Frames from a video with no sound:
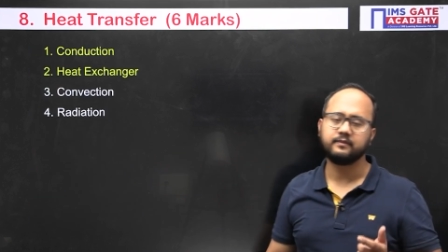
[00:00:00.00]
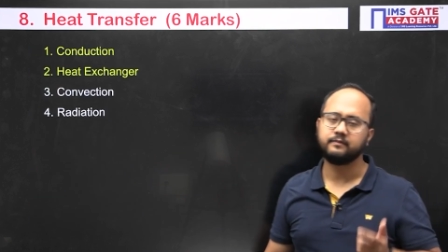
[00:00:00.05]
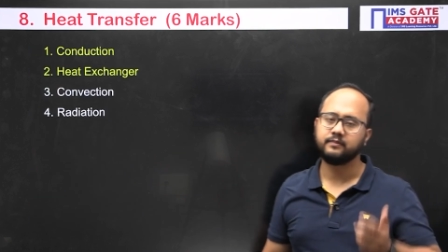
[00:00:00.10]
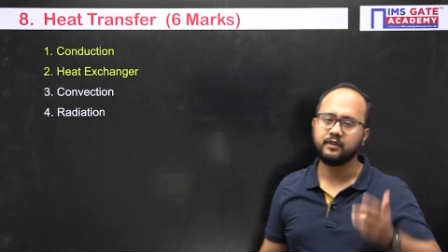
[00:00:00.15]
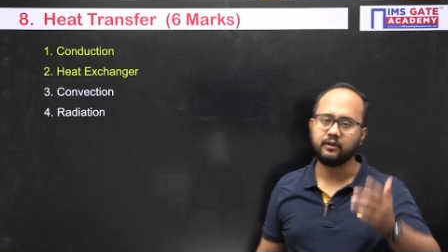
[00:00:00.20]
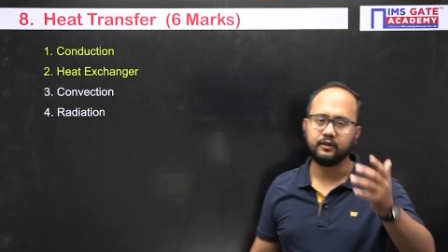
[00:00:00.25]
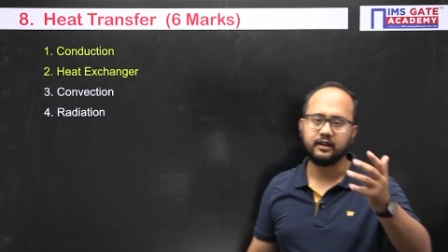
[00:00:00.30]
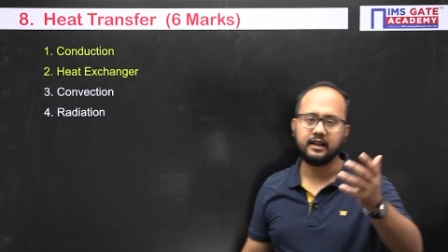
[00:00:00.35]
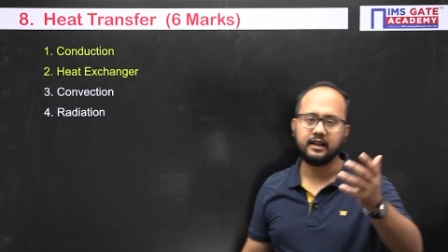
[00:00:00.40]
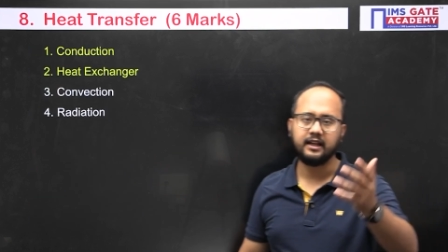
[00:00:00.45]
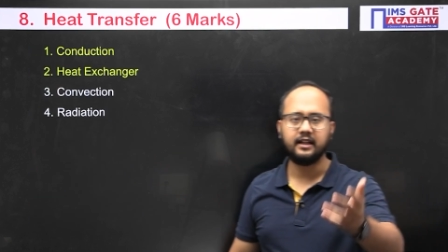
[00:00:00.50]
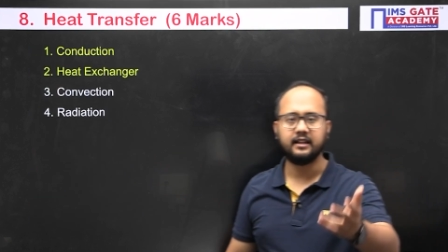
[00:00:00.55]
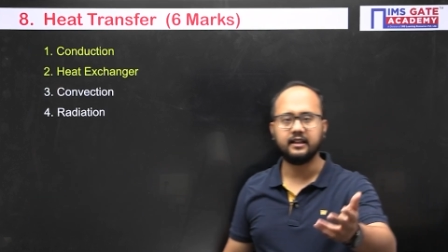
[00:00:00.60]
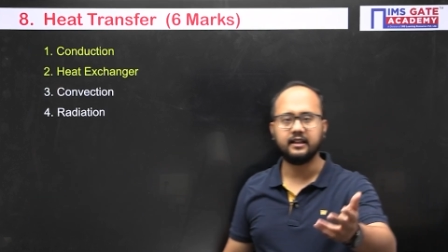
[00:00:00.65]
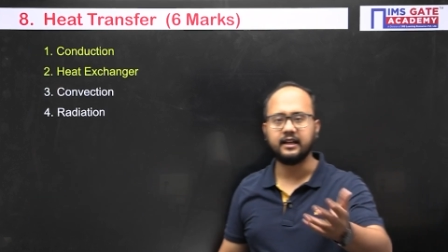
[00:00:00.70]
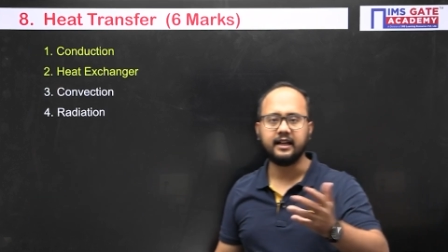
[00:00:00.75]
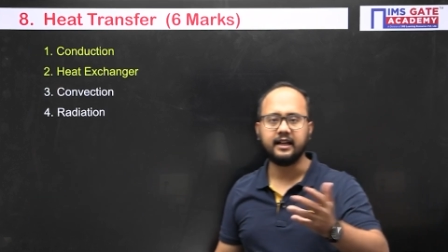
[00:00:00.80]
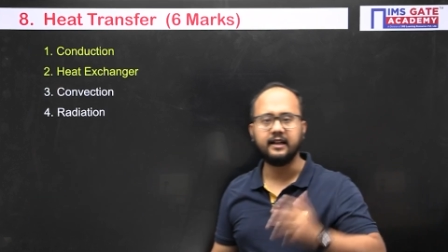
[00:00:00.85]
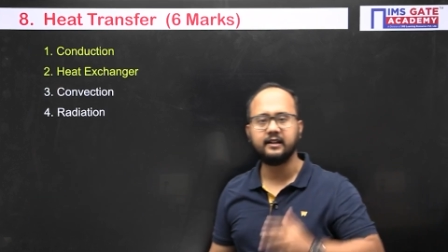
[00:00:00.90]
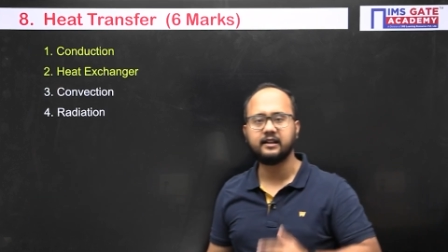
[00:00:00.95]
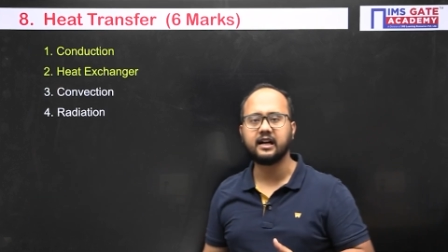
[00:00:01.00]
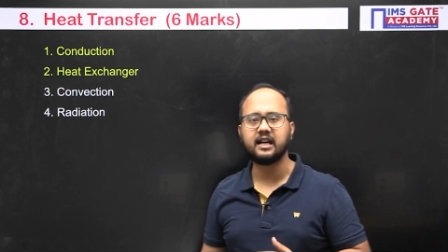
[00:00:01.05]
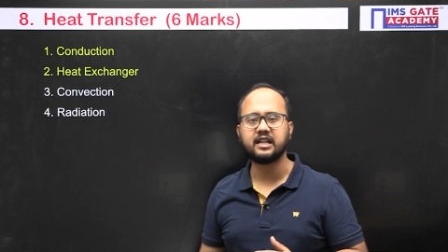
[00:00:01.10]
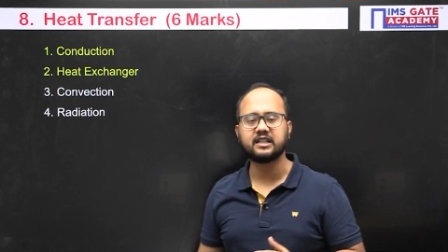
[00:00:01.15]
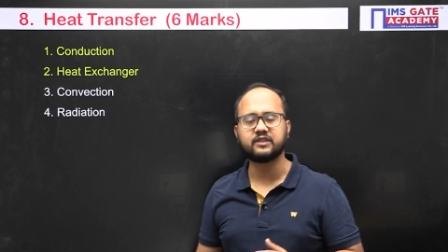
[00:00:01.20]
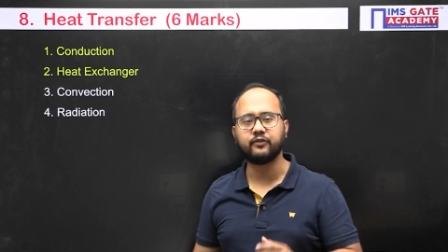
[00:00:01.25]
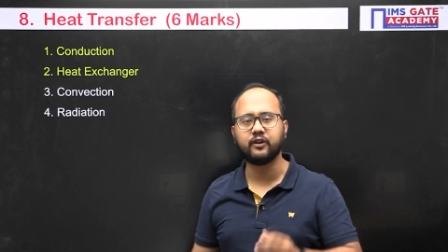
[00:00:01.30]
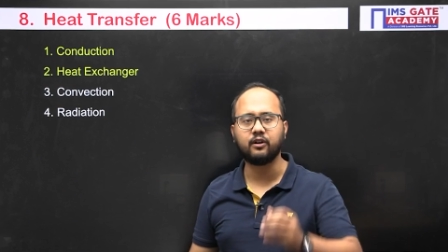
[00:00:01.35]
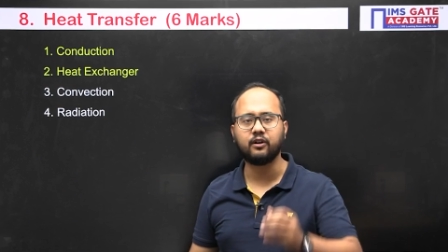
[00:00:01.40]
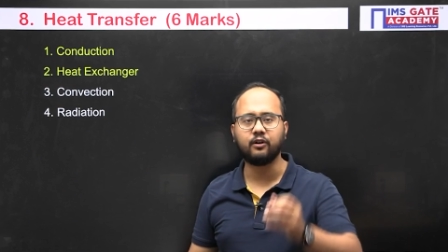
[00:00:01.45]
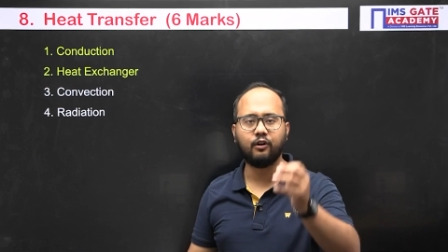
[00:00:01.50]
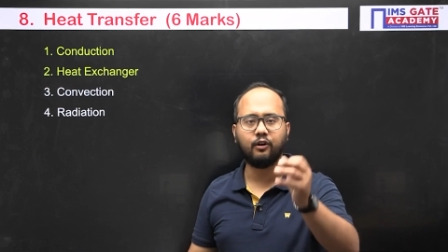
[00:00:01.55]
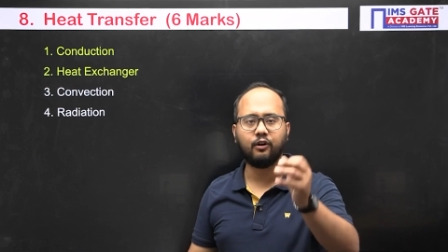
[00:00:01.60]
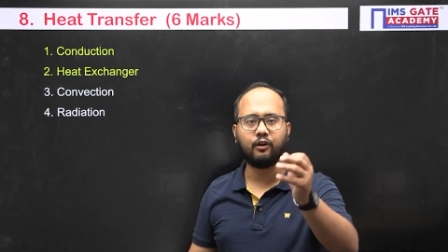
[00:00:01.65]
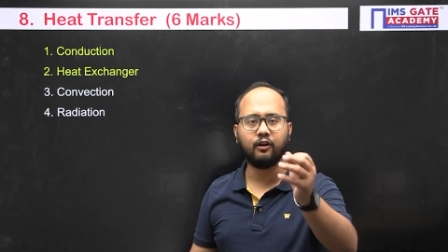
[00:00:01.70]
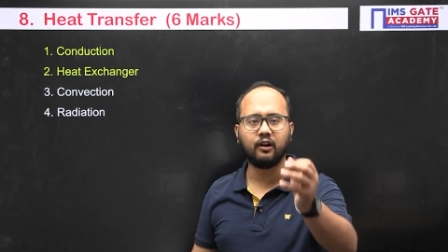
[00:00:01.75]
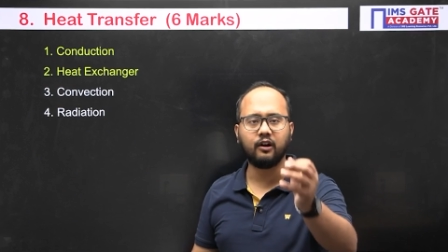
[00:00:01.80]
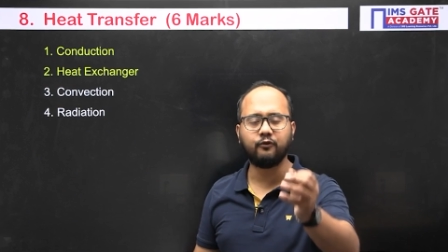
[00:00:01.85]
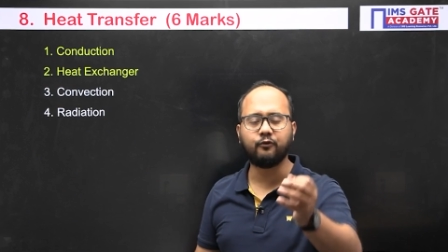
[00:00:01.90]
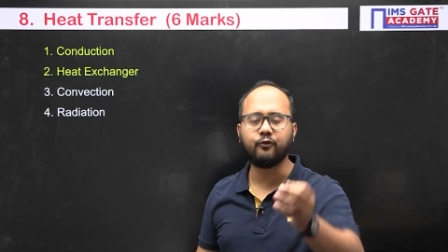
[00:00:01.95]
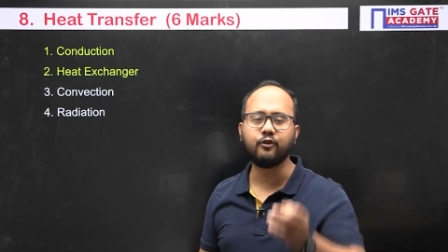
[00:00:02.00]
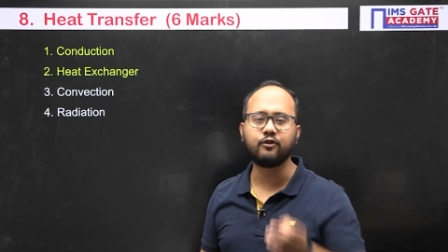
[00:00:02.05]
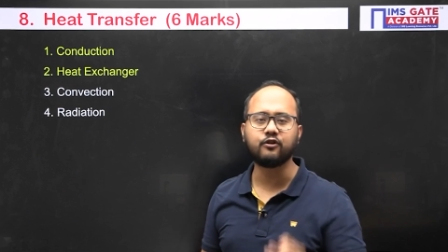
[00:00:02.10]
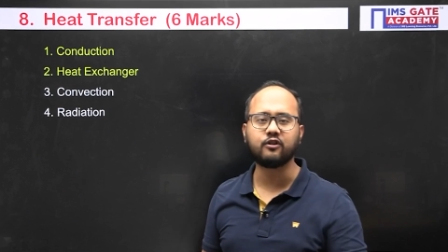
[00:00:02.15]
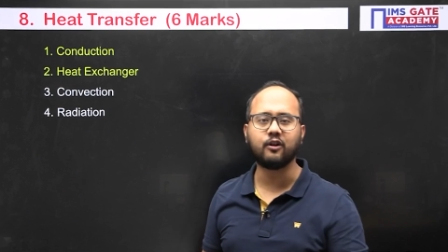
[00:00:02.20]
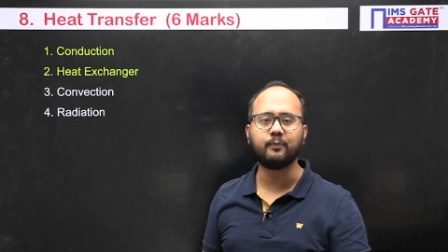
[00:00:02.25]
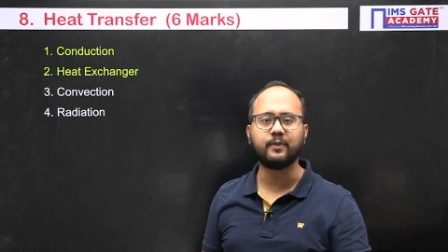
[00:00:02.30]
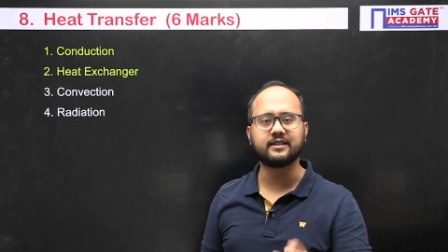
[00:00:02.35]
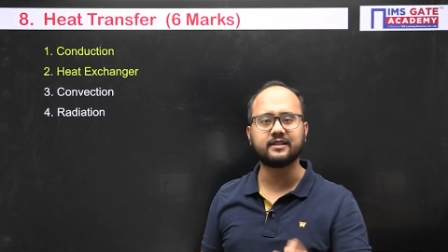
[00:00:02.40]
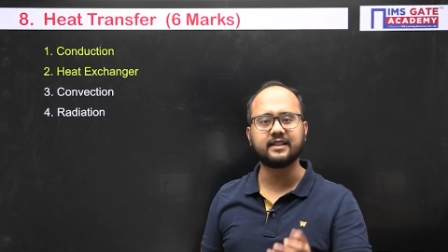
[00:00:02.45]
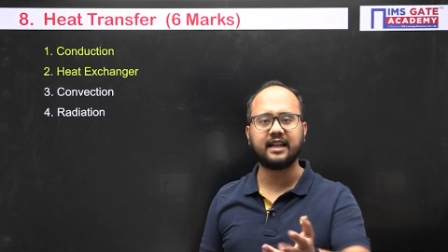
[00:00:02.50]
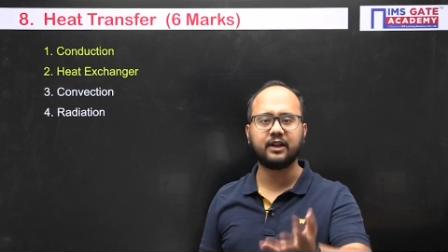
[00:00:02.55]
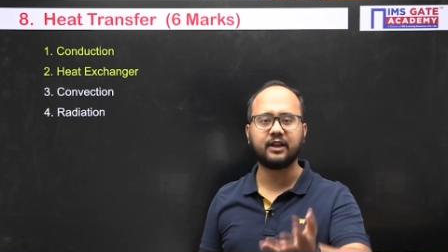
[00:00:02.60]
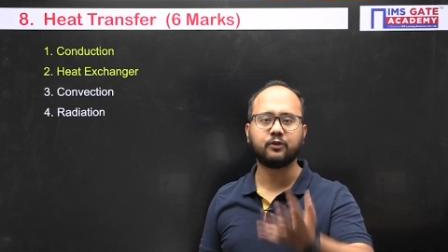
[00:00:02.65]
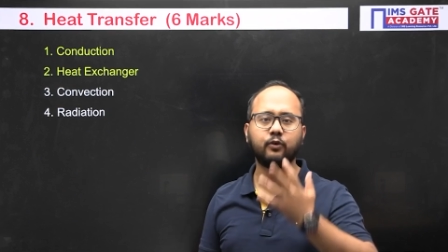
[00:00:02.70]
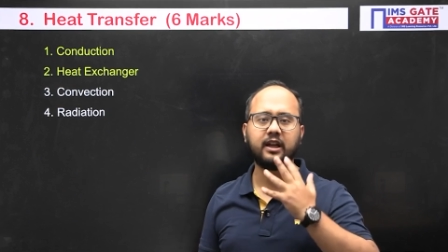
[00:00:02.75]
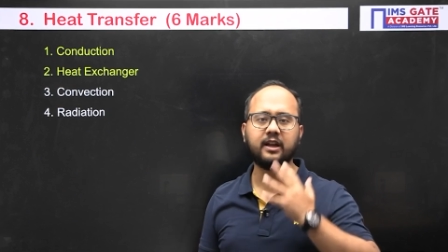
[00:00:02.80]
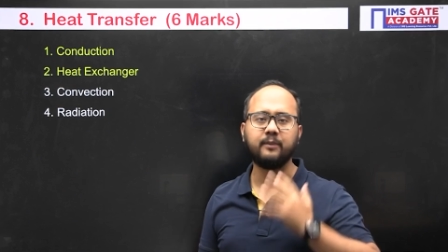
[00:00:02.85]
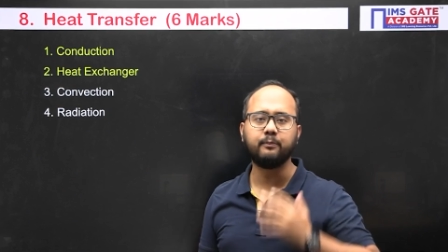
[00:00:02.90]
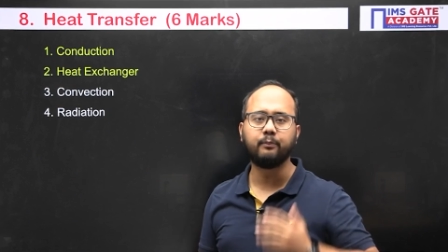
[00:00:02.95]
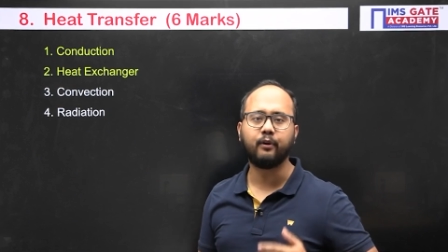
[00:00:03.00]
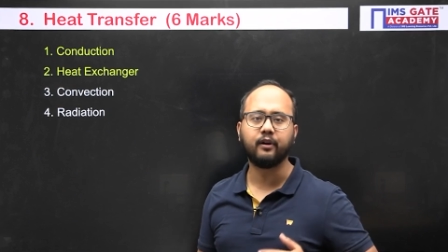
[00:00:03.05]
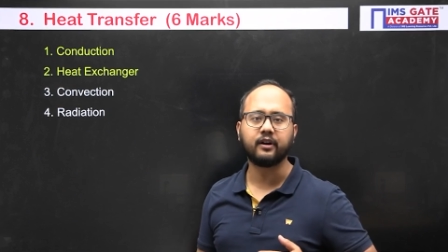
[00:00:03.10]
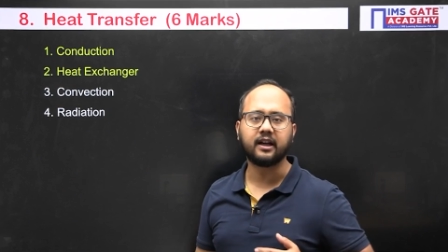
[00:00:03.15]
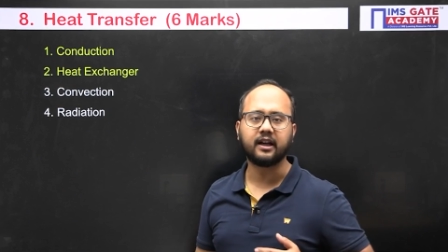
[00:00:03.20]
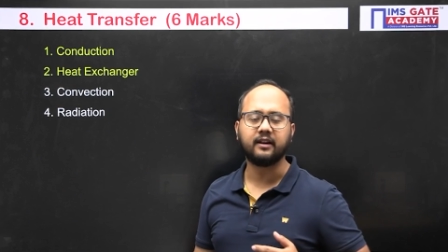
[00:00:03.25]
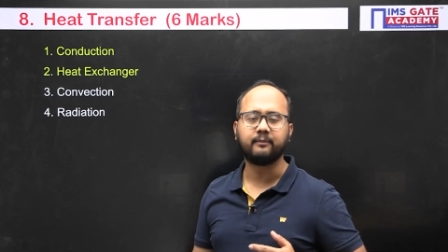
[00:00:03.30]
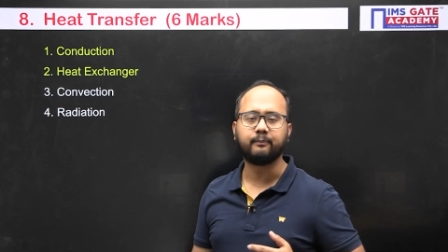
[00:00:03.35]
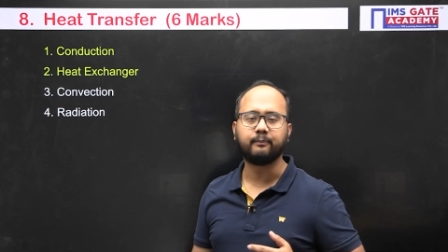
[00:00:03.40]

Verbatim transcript: Now, in the heat transfer, all four topics are equally important.